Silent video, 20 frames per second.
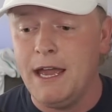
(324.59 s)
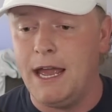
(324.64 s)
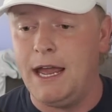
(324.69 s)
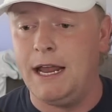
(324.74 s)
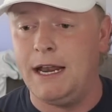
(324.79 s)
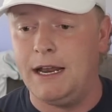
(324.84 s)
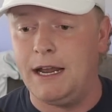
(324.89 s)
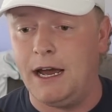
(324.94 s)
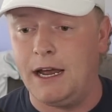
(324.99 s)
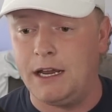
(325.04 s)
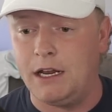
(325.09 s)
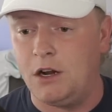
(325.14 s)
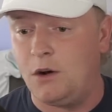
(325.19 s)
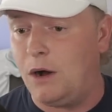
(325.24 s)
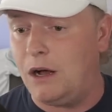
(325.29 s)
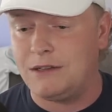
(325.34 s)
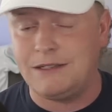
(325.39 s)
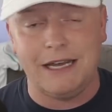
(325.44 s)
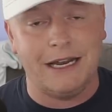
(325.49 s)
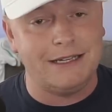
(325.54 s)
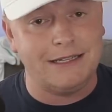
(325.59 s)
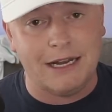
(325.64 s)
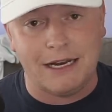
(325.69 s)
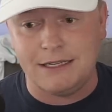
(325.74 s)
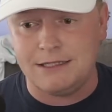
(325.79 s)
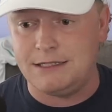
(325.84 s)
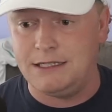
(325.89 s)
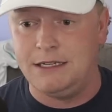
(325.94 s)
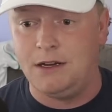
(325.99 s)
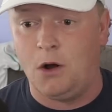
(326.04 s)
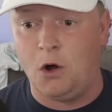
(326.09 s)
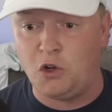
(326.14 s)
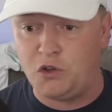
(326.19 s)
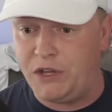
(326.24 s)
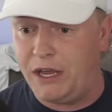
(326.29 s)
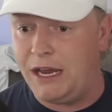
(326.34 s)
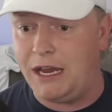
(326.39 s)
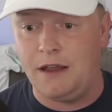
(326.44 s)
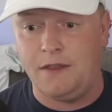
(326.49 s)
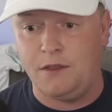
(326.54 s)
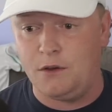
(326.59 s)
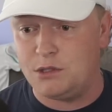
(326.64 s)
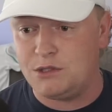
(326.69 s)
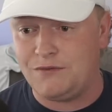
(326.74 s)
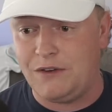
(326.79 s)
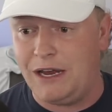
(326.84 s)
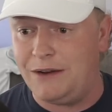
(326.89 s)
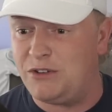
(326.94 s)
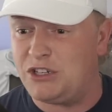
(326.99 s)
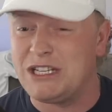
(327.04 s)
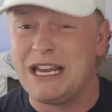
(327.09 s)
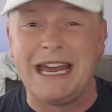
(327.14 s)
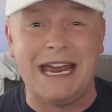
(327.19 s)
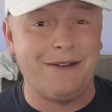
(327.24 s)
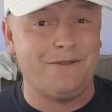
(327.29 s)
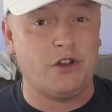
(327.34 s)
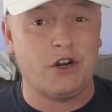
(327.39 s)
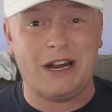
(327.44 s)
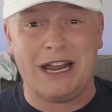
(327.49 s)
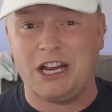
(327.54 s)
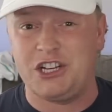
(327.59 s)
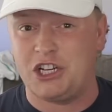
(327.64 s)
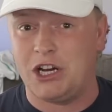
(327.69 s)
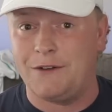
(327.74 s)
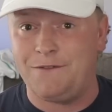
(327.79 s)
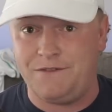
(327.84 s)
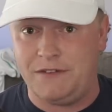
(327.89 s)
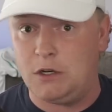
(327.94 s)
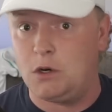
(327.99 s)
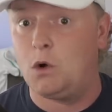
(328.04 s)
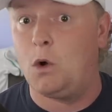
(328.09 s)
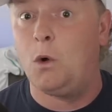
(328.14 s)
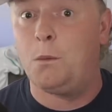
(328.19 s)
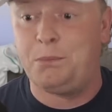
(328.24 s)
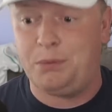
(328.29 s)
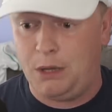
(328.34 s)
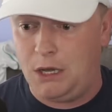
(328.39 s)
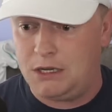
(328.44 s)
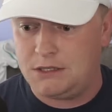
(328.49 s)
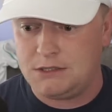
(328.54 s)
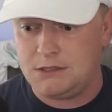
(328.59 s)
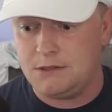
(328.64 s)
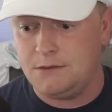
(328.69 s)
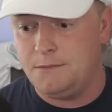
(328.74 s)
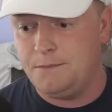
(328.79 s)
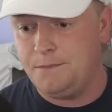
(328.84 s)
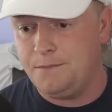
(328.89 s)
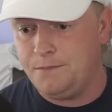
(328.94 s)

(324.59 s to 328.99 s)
And, you know, I'll take Tennessee all day in those favors if they're catching a field goal plus.